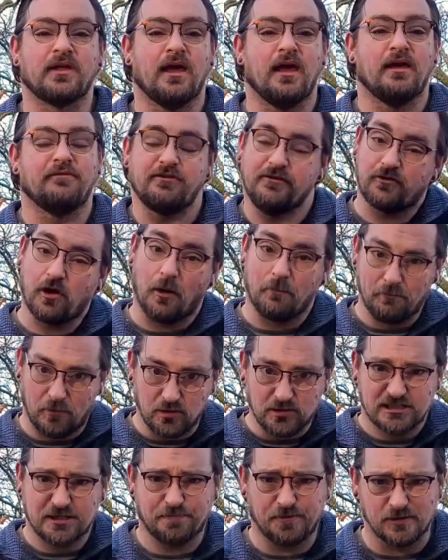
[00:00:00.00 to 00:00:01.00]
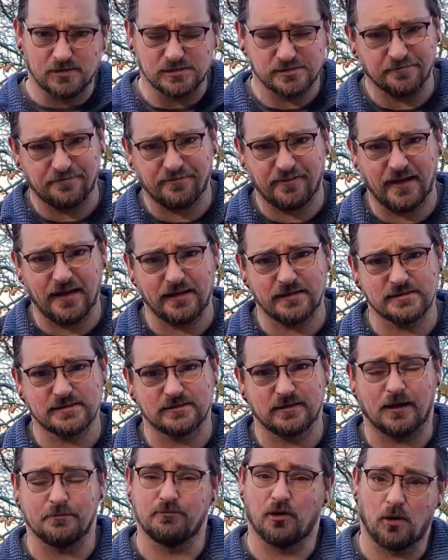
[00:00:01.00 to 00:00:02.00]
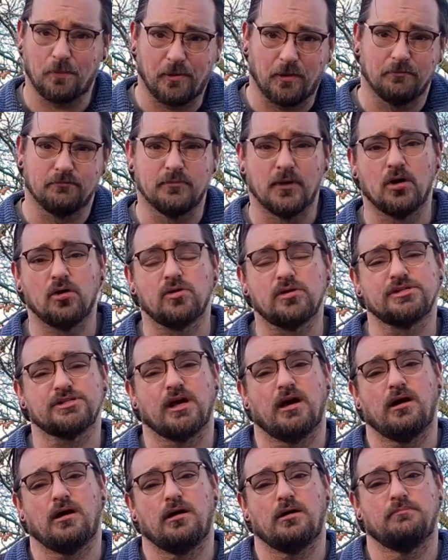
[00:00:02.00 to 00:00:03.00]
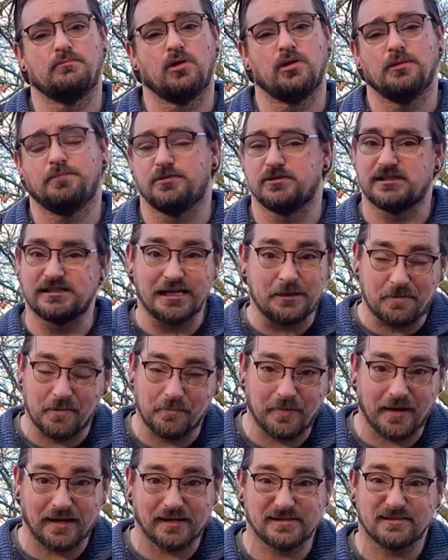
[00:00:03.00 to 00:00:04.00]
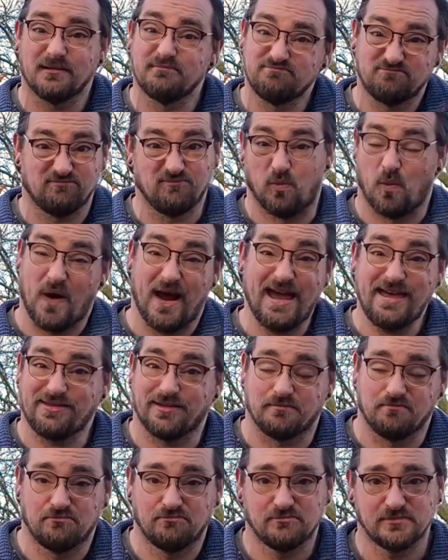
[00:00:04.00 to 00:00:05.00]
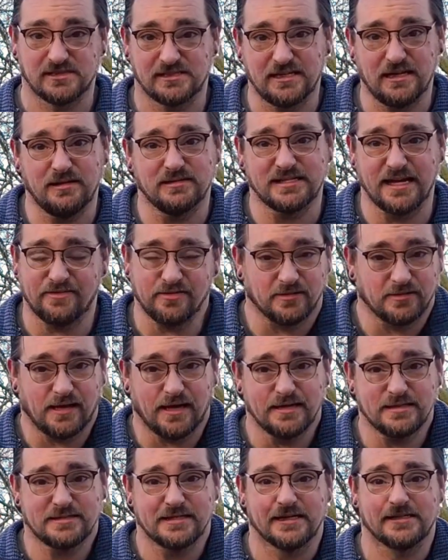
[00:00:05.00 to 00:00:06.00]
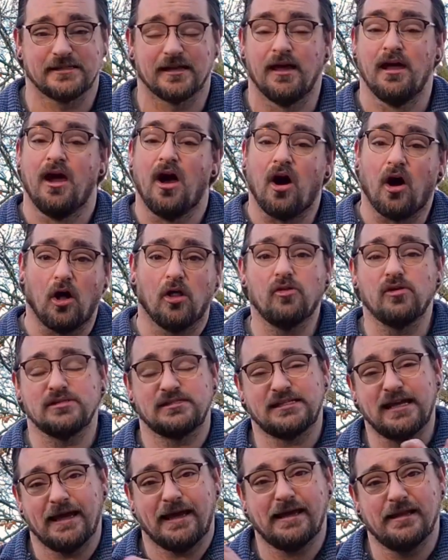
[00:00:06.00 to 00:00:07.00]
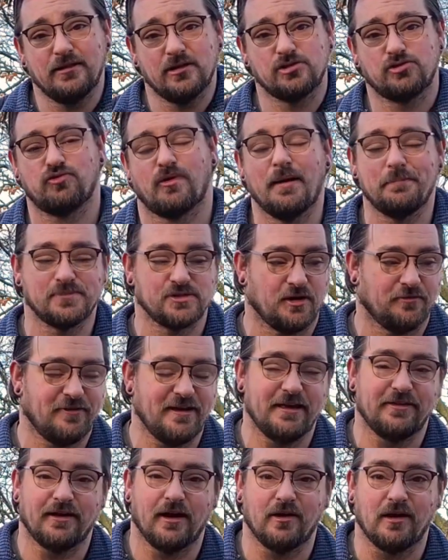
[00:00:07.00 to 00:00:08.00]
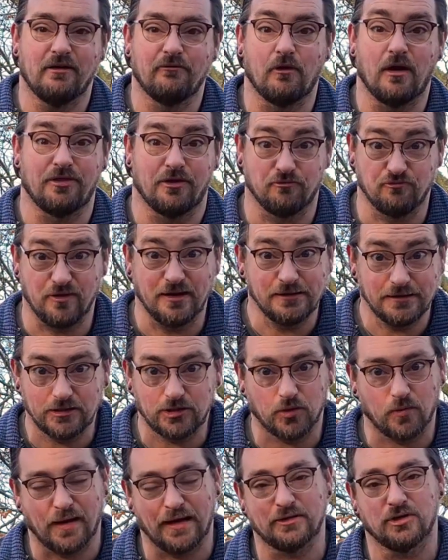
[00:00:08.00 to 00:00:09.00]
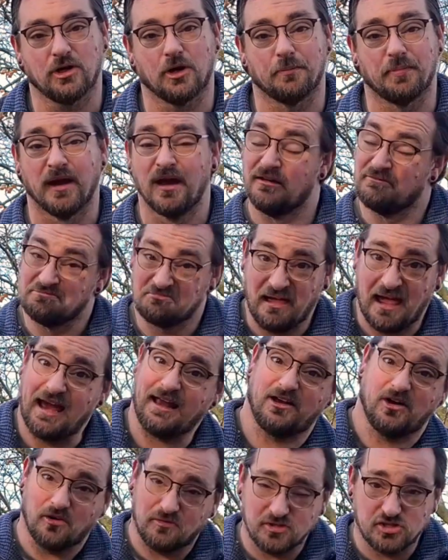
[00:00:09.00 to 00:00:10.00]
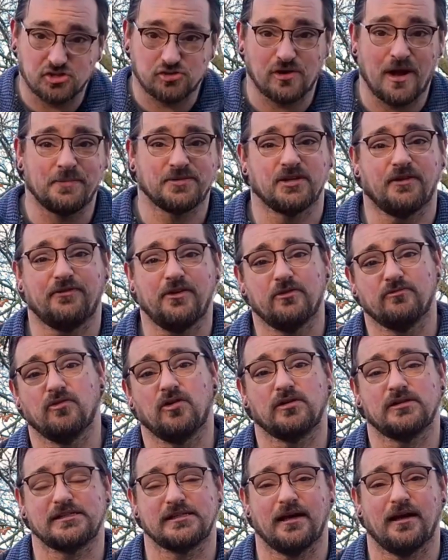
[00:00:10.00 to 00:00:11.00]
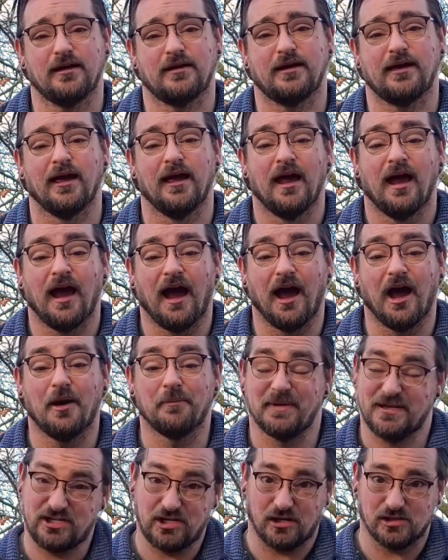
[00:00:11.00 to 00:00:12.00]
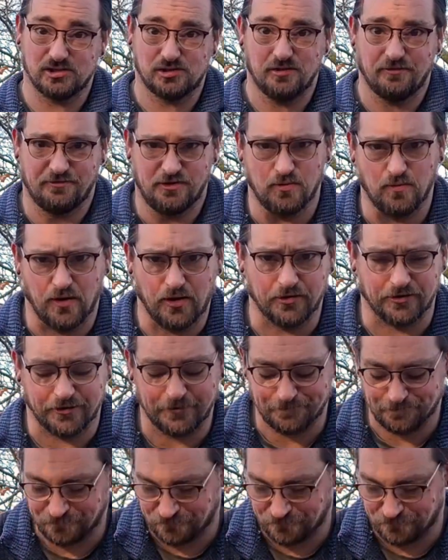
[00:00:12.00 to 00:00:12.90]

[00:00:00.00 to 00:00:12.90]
If you've got multiples of things, like multiple mugs or multiple sleeping bags, wear them. See, take the lightest. All those, taking those grams off here, there and everywhere, they really do add up. Heck, cut the straps off your rucksack. It's your stuff, you own it.